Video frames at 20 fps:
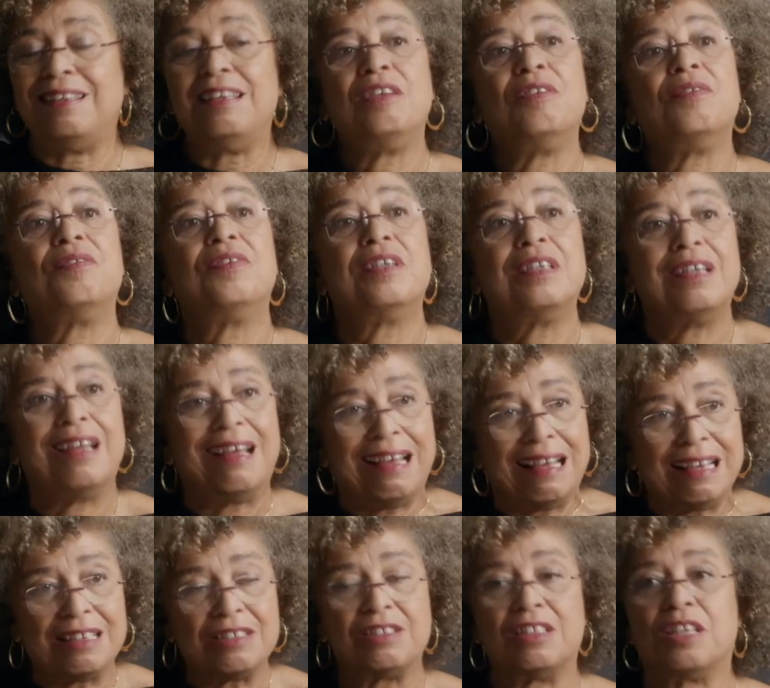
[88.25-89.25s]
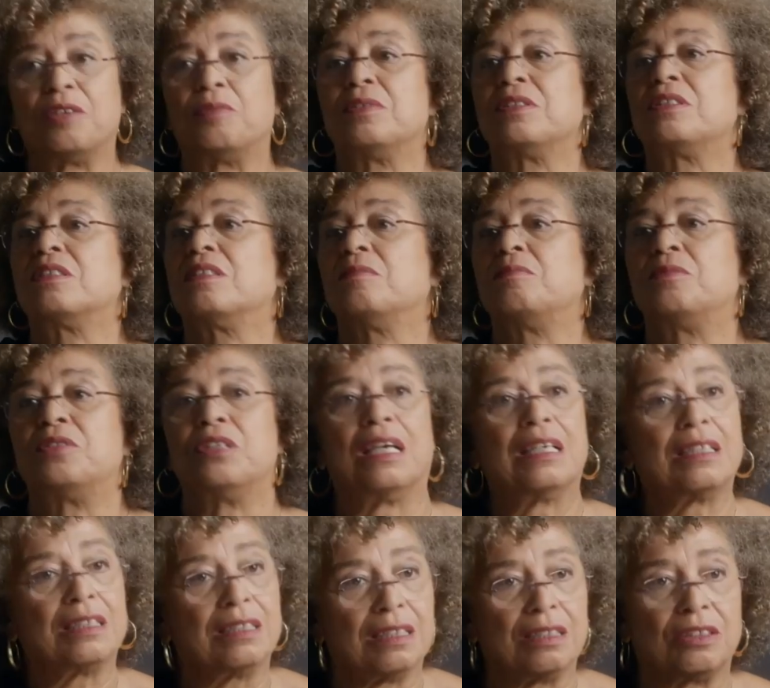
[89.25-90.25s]
even as they were
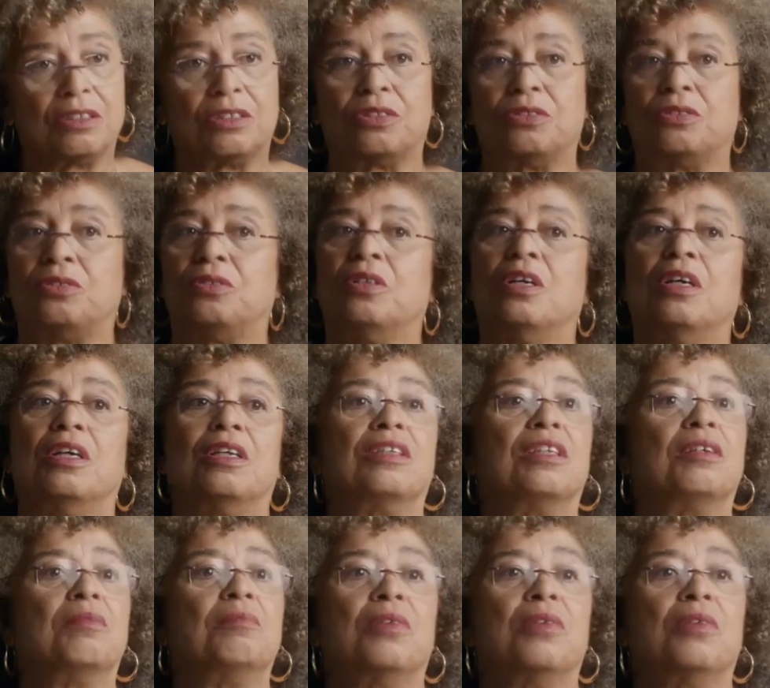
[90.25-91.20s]
subjected to the